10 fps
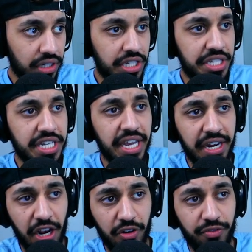TTK
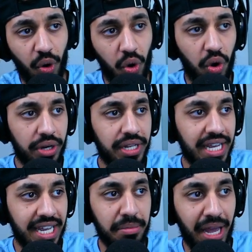nerf on the
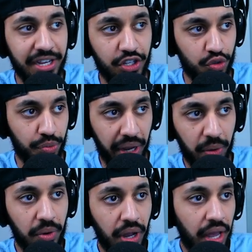AMAX as
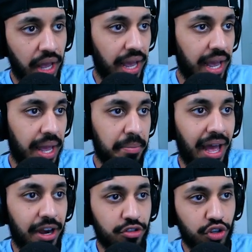well. And
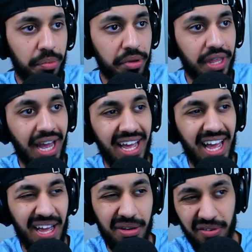on top of
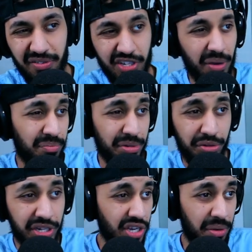that,
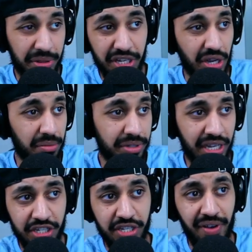between some of these
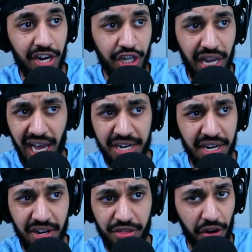updates, they've actually added
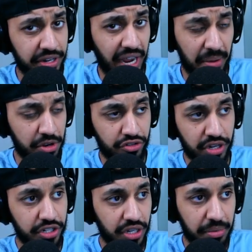in a 3rd damage
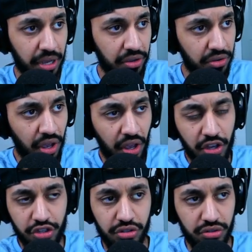range somehow.
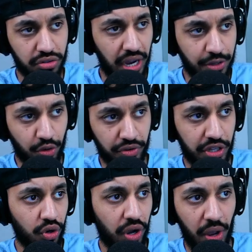So I don't really
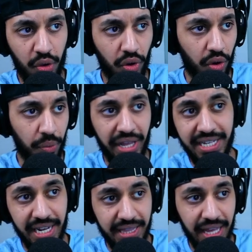know how or when
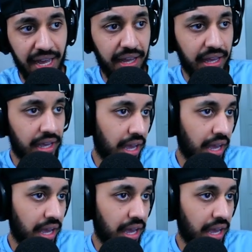they did that,